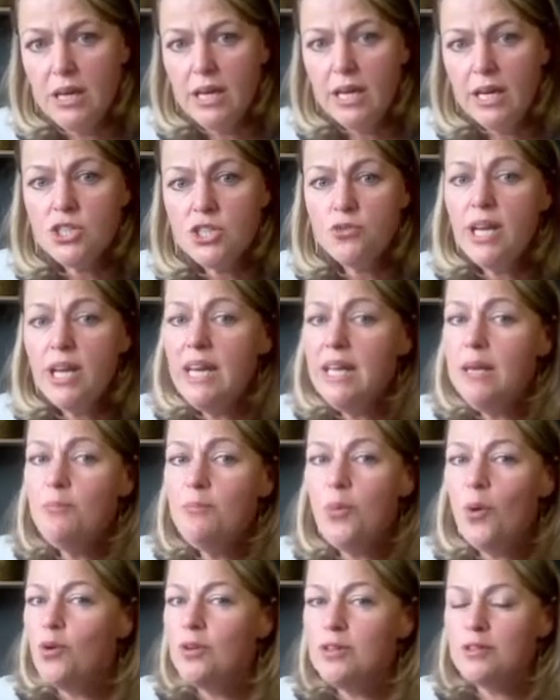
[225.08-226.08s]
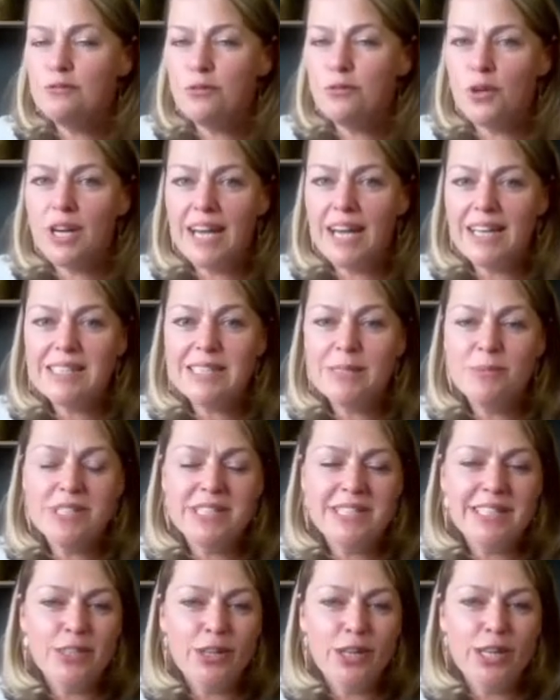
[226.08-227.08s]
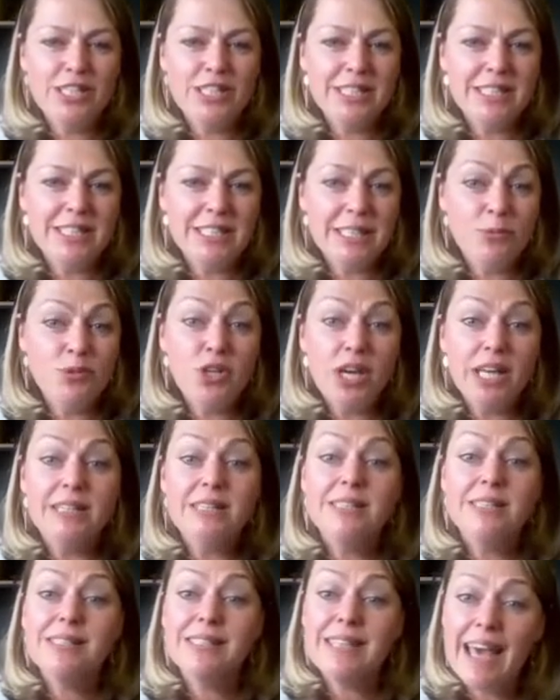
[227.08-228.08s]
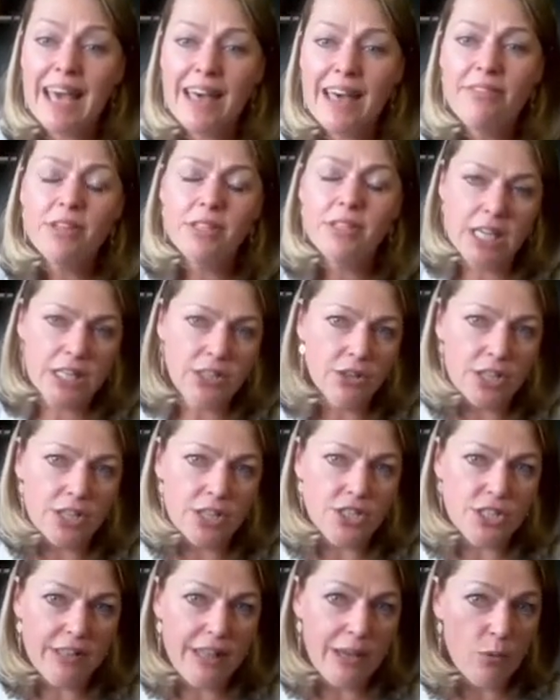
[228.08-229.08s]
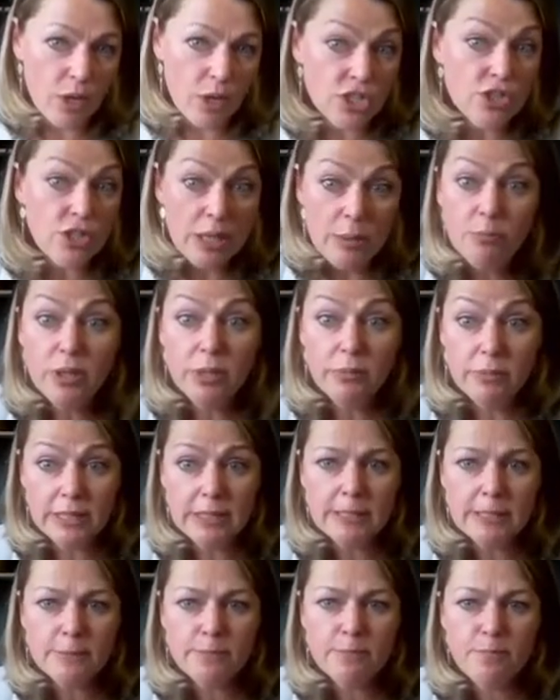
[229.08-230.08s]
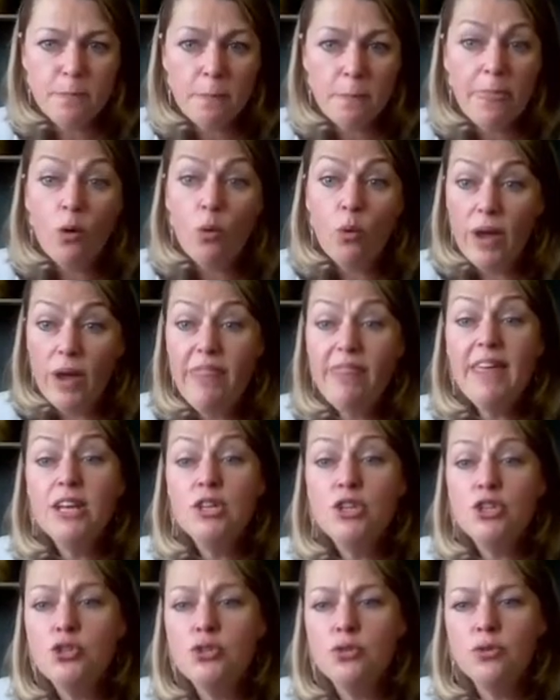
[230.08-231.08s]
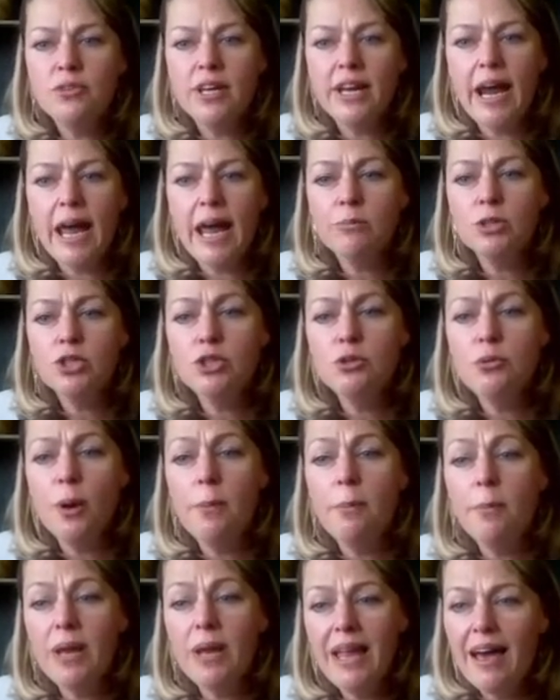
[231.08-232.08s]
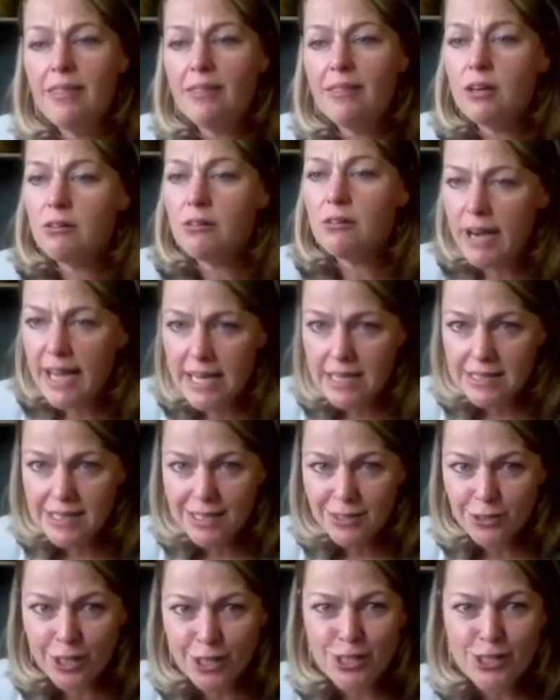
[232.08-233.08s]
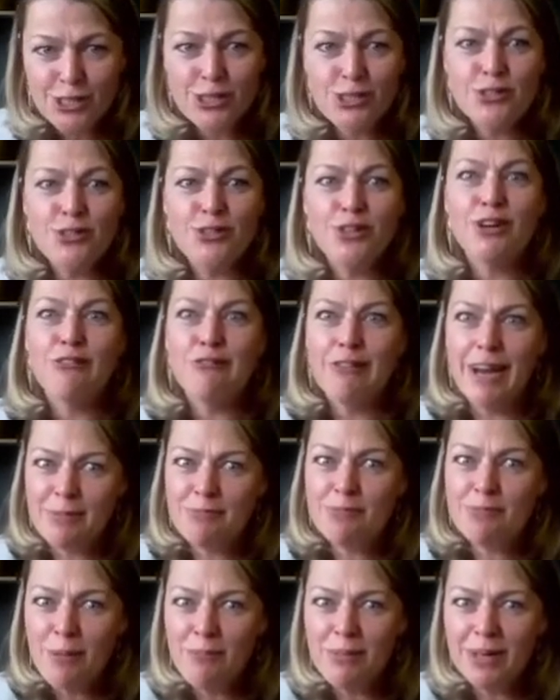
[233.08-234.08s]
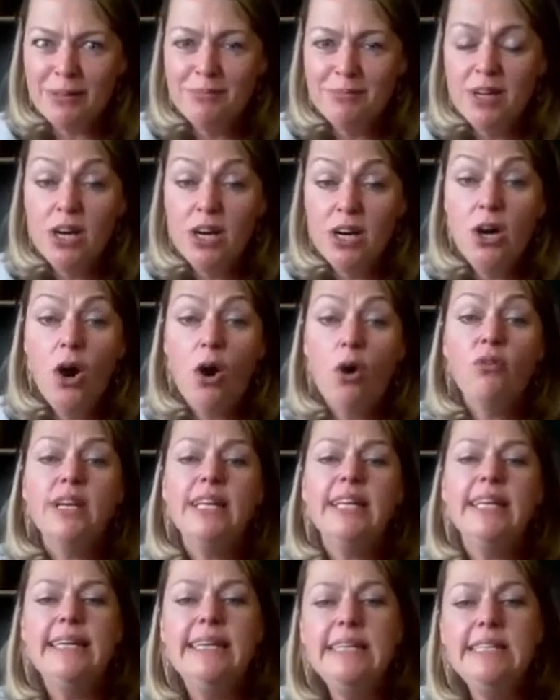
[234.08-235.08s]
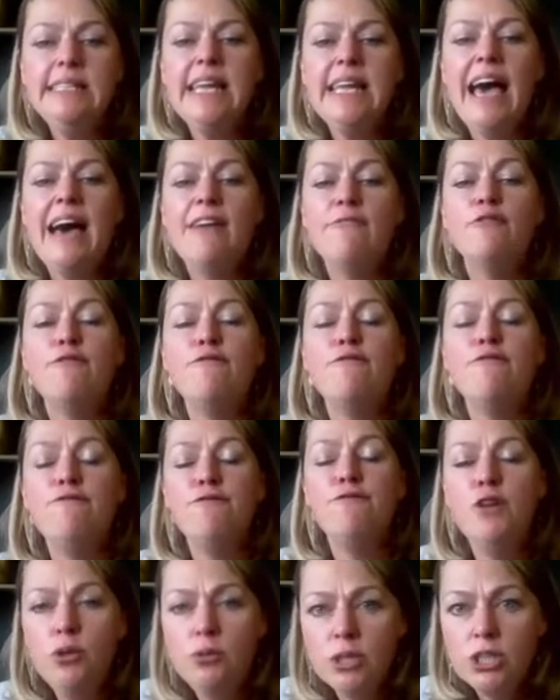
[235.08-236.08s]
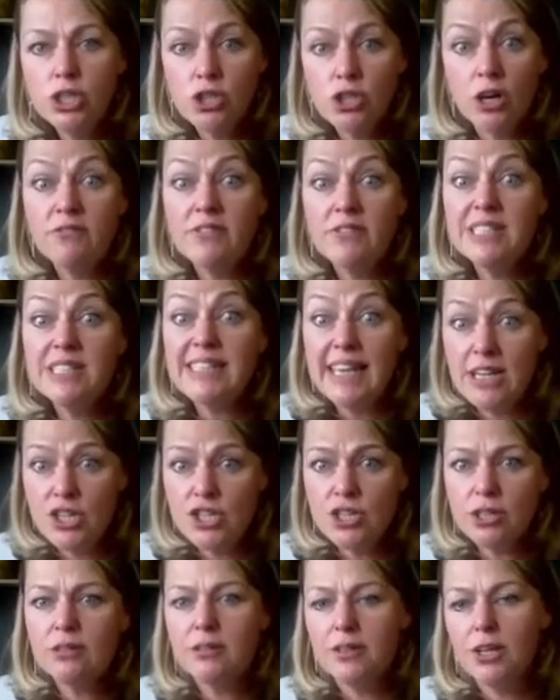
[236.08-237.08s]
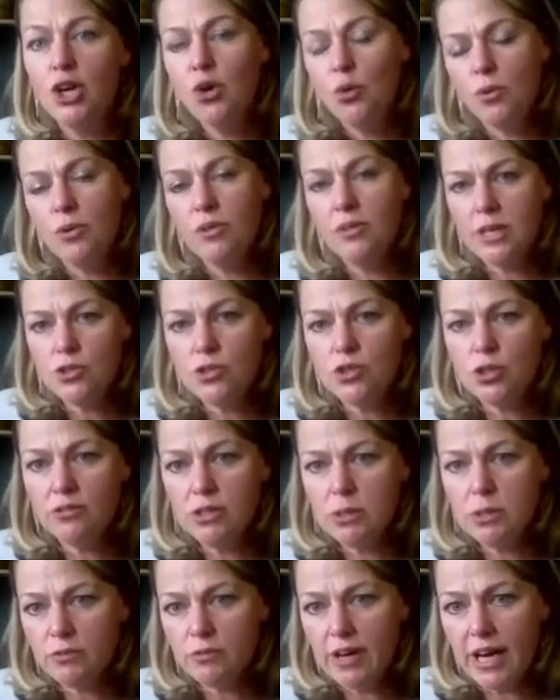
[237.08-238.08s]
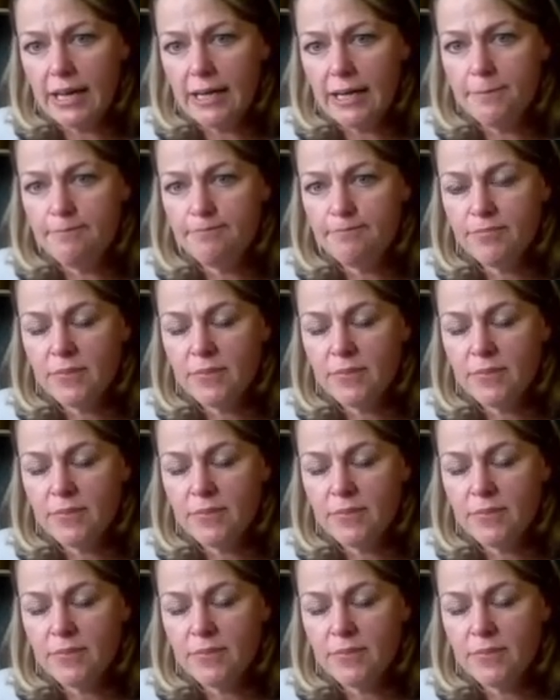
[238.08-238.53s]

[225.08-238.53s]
It's really important for a customer's technology team to understand the technology they want to implement. When they do, they're able to apply the correct technology to the correct problem, or at least have a fluent conversation with their service provider.